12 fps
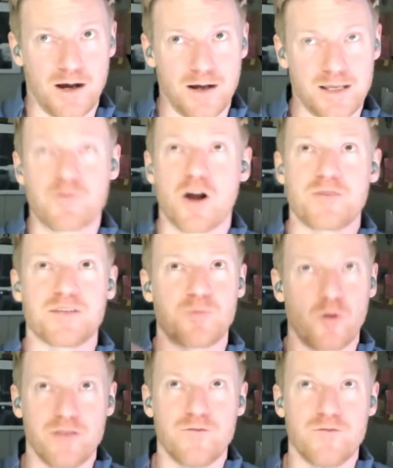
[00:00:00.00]
He brought this
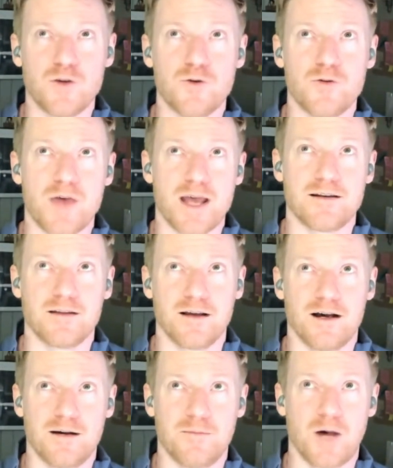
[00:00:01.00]
point of view that,
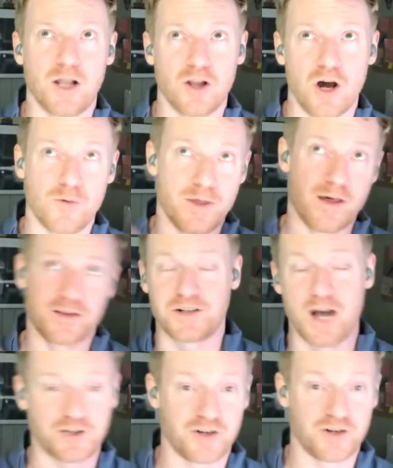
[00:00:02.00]
along with us
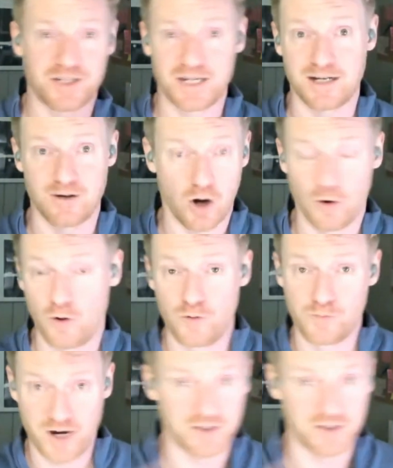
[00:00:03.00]
not trusting our
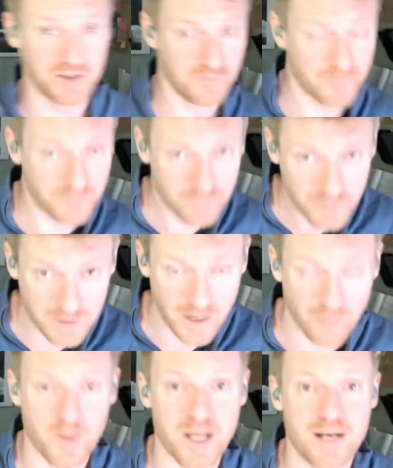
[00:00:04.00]
own branches of
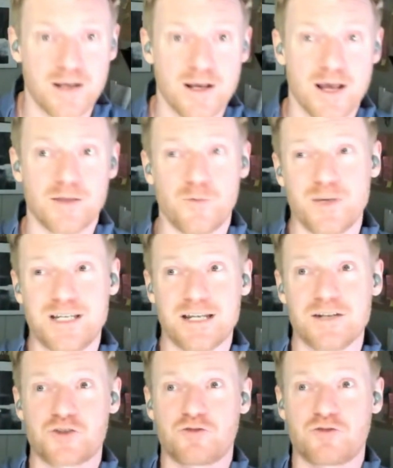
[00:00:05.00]
government, that we
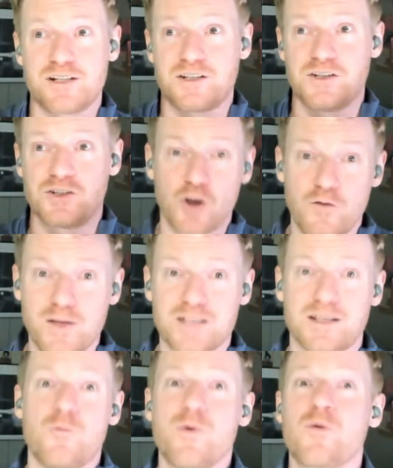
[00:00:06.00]
didn't trust the
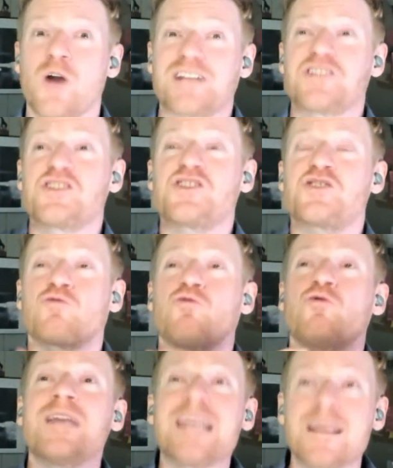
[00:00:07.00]
Soviets, and we were
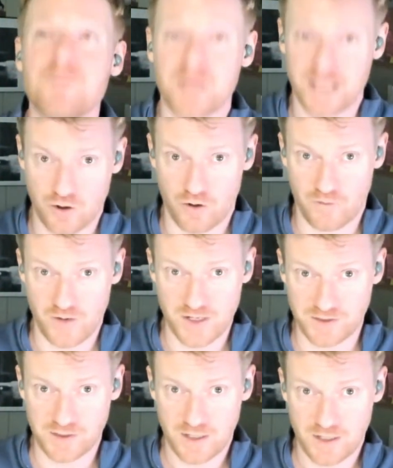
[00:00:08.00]
extremely
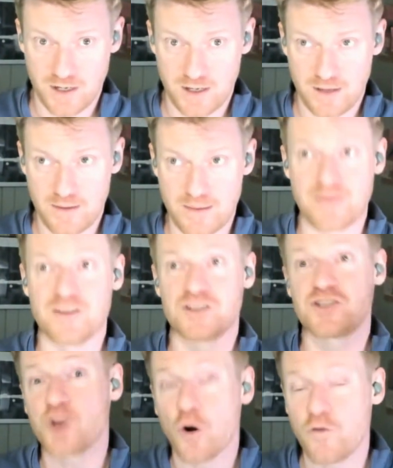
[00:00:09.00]
nervous that the
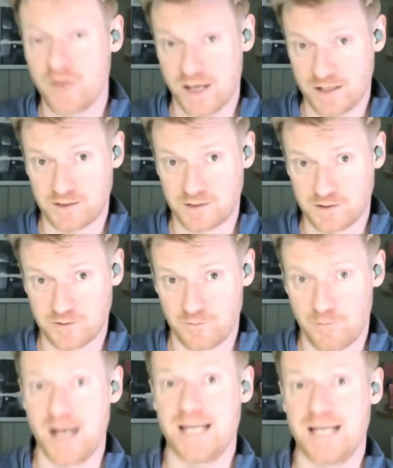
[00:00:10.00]
Soviets
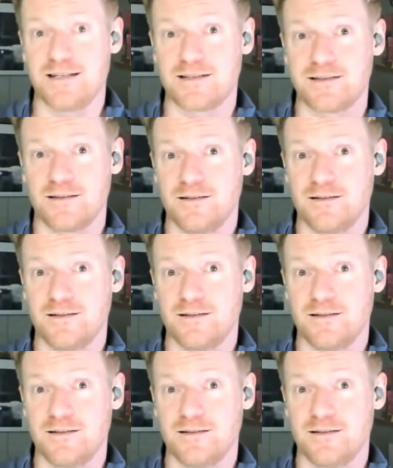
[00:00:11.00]
might